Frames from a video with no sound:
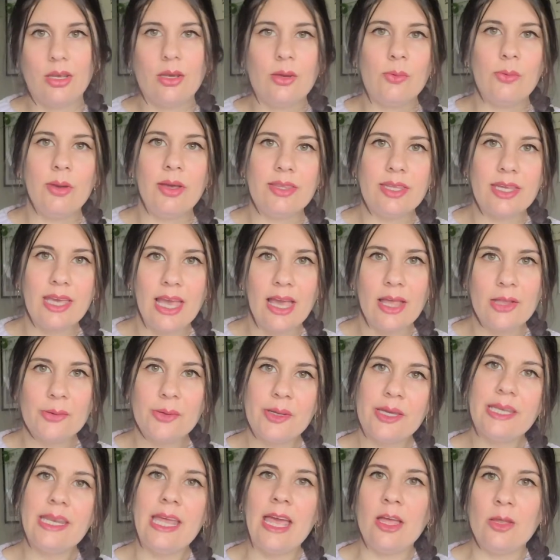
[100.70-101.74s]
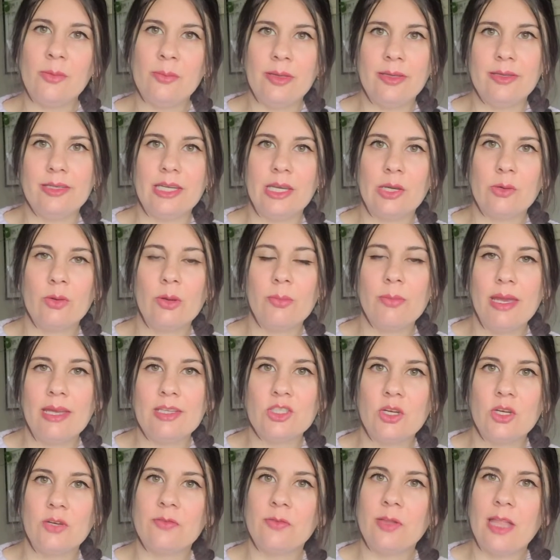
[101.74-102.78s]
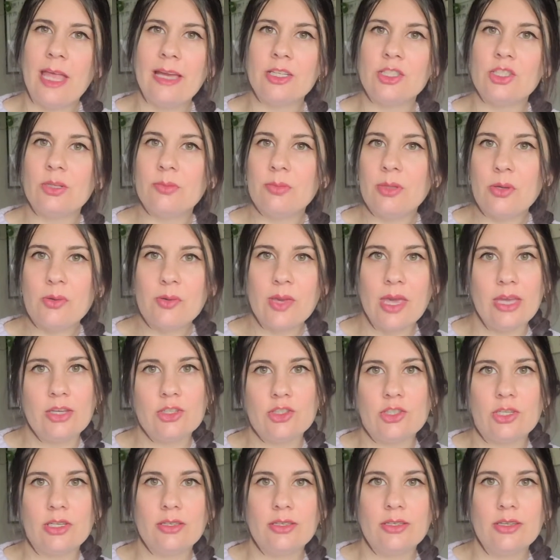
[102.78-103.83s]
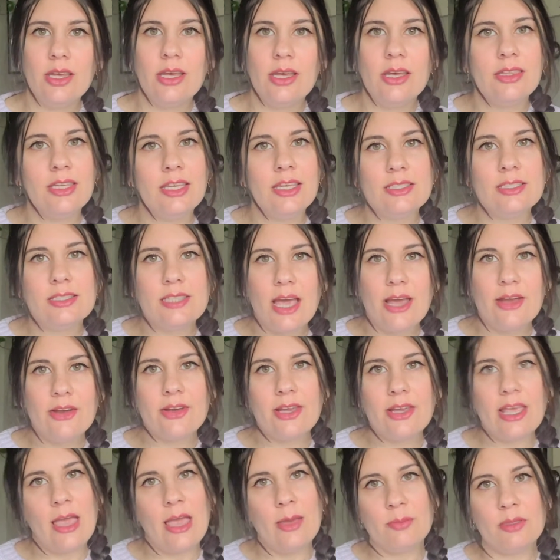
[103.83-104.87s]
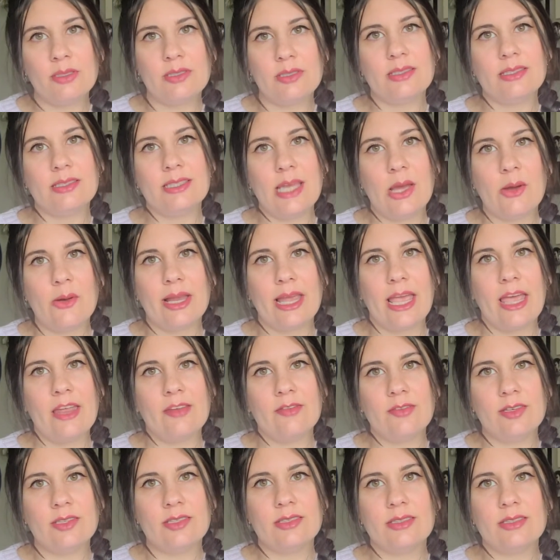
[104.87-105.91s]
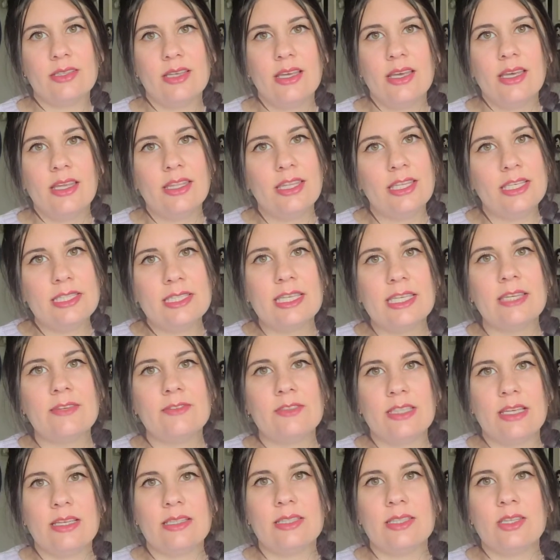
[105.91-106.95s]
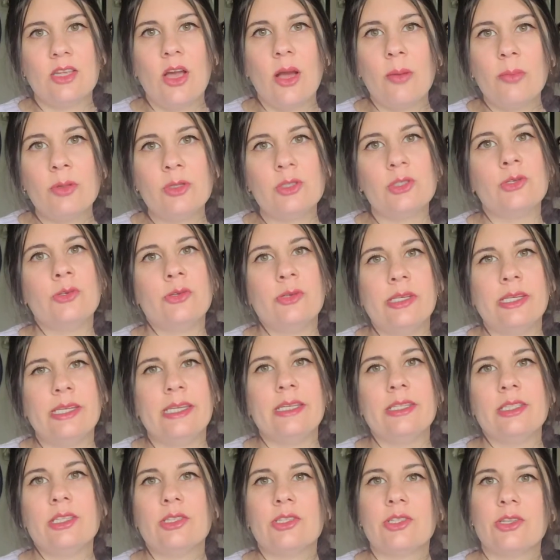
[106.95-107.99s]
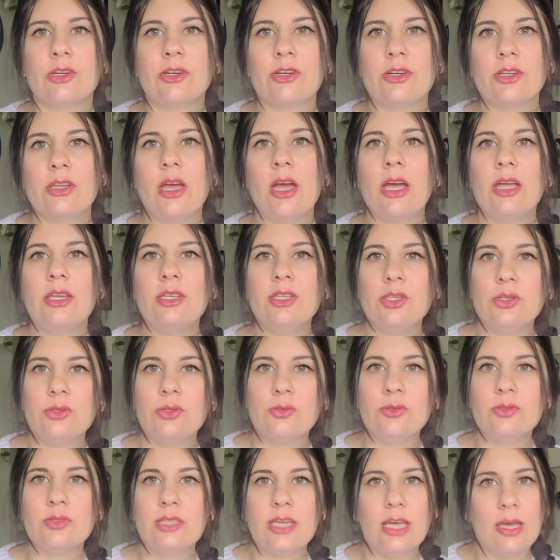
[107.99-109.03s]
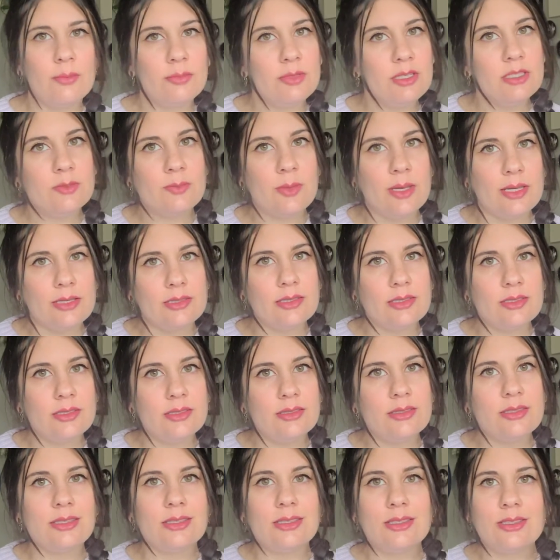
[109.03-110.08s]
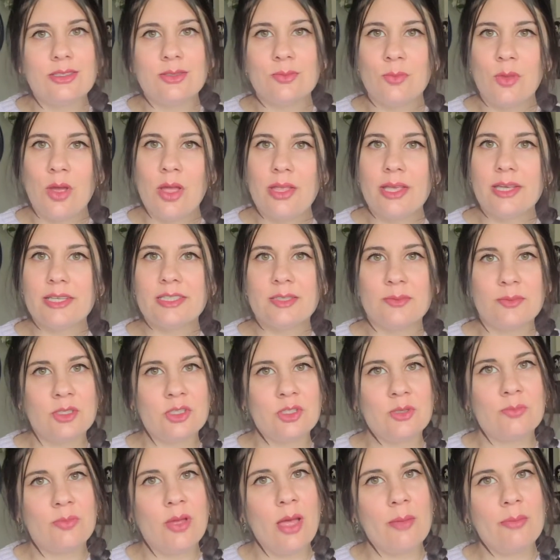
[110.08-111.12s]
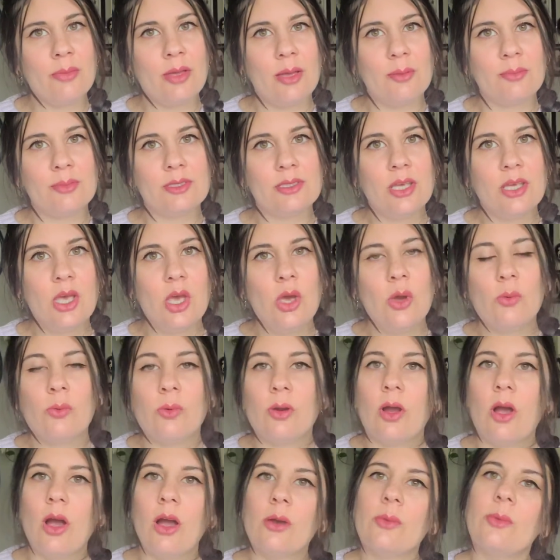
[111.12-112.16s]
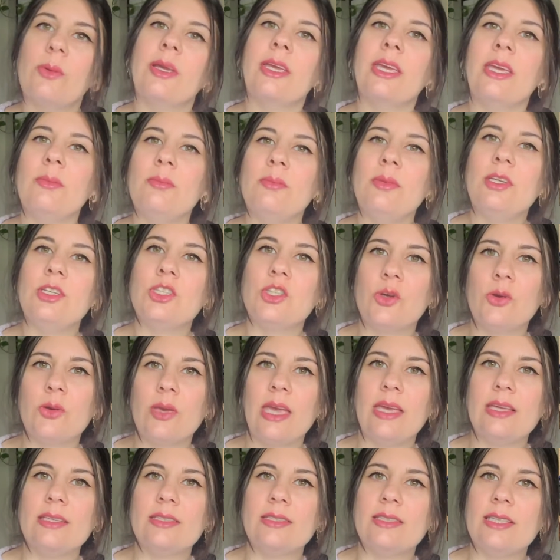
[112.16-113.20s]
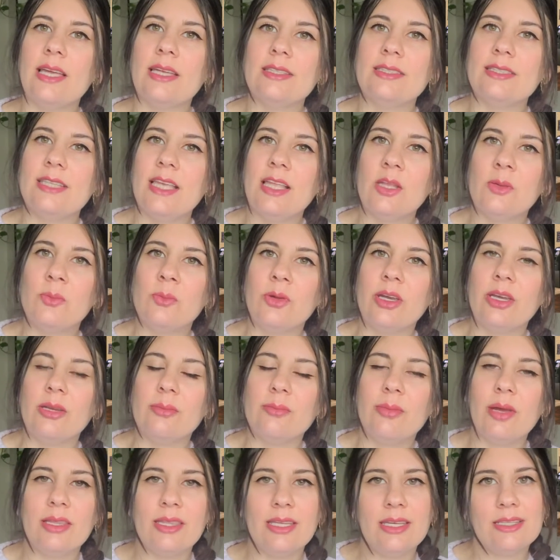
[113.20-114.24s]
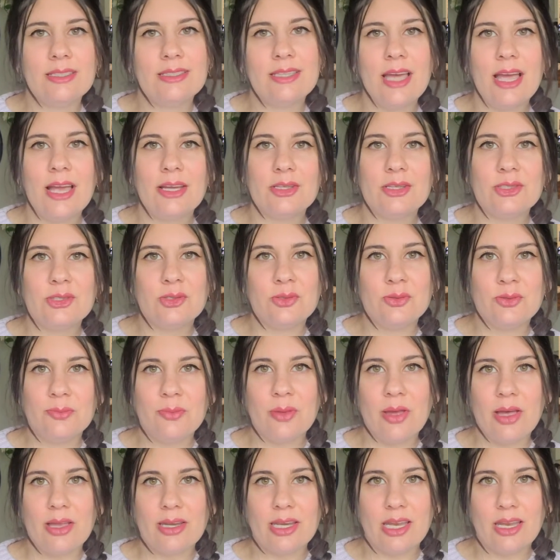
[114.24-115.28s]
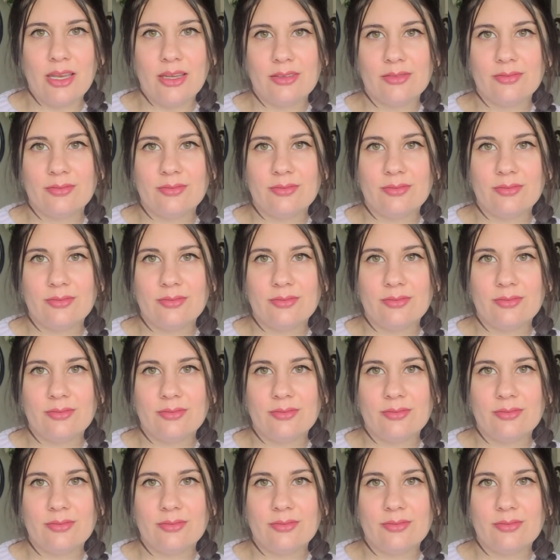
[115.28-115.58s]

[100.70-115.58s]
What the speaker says: While the Gallery and L Building remains our flagship location, the entire campus is now our canvas. This gives us the opportunity to turn unused, empty spaces into small exhibition pop-ups, where artwork can be showcased and celebrated by the entire student body.